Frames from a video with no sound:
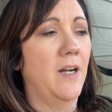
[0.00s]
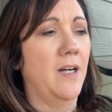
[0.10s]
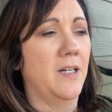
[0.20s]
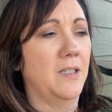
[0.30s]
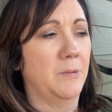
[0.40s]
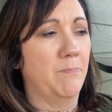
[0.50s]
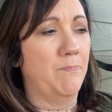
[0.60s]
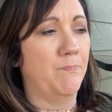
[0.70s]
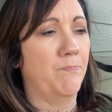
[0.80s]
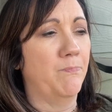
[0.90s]
Um,
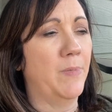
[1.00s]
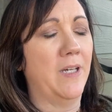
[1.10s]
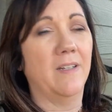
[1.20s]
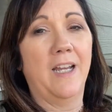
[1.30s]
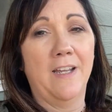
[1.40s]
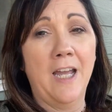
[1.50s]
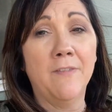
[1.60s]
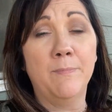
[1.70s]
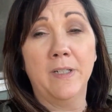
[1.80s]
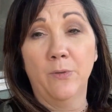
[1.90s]
but I
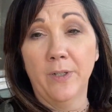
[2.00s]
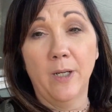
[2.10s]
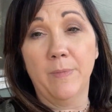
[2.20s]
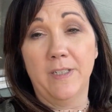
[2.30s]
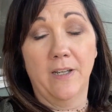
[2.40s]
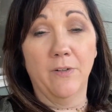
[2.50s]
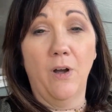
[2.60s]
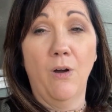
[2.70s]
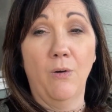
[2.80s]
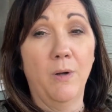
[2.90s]
have been going up and down
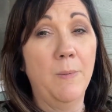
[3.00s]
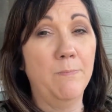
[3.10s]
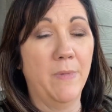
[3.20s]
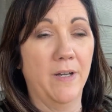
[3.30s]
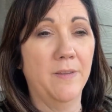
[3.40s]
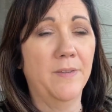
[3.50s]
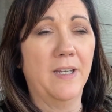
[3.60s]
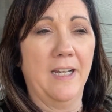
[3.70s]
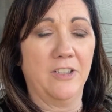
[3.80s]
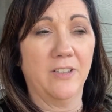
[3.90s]
all month,
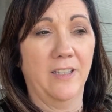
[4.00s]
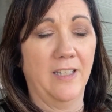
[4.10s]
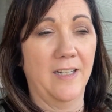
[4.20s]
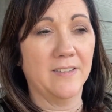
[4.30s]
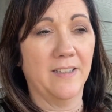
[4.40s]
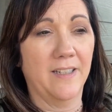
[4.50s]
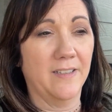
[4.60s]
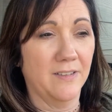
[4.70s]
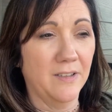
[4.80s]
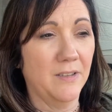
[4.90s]
actually the last
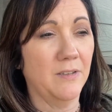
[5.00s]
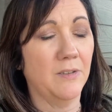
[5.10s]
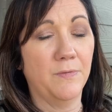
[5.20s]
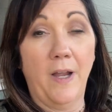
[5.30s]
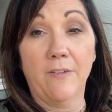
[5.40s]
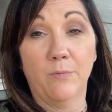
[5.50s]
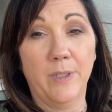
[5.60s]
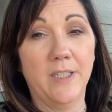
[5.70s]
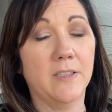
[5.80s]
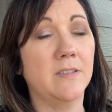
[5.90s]
like five
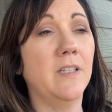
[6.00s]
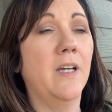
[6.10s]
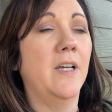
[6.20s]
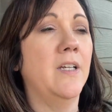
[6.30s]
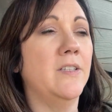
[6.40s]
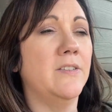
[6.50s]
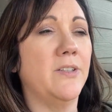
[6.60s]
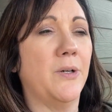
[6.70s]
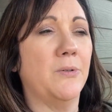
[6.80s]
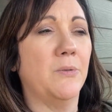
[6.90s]
weeks.
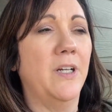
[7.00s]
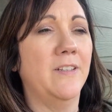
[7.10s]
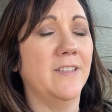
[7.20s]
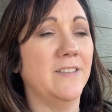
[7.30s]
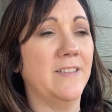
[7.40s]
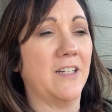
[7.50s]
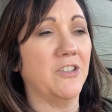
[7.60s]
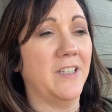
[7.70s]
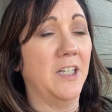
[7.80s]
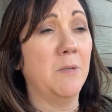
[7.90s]
So this is
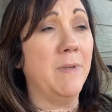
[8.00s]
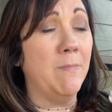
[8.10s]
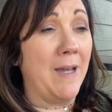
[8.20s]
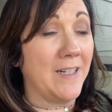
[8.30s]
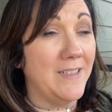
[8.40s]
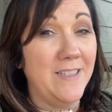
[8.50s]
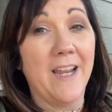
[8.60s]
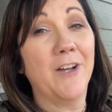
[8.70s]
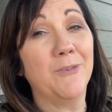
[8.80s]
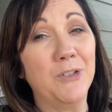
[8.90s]
actually getting me back
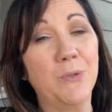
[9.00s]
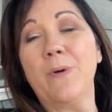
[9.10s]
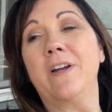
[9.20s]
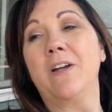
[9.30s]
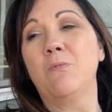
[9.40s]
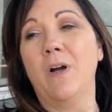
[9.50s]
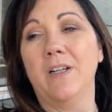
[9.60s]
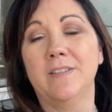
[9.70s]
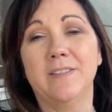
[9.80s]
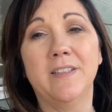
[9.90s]
down to where I
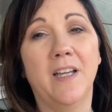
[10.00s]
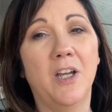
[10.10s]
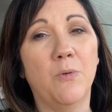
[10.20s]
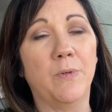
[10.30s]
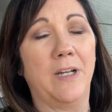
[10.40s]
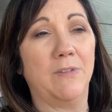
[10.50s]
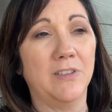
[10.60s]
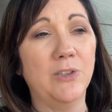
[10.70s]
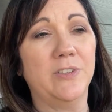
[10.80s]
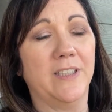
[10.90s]
was when I was
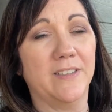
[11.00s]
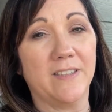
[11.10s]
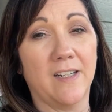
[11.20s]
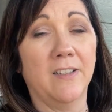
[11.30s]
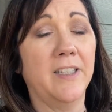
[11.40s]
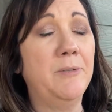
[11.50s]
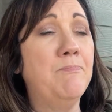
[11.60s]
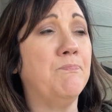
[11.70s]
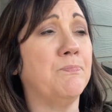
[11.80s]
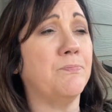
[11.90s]
losing steadily.
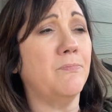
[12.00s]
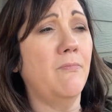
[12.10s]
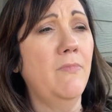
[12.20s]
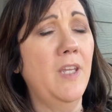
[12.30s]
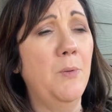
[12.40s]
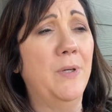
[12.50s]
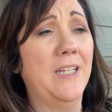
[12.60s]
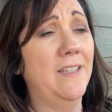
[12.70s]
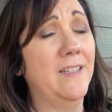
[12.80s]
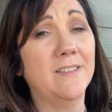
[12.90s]
But
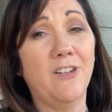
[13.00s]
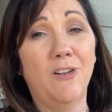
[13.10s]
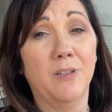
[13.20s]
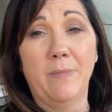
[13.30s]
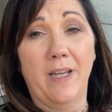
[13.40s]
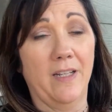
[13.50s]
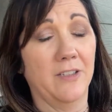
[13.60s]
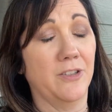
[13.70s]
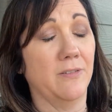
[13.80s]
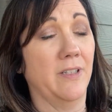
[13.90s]
I think it's all in my
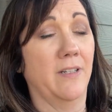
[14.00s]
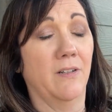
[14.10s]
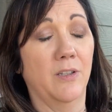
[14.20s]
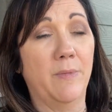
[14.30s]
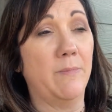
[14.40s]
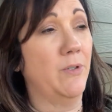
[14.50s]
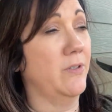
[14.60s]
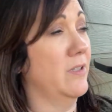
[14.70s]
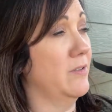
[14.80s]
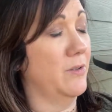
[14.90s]
attitude and all in my
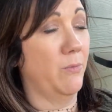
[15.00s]
mood, the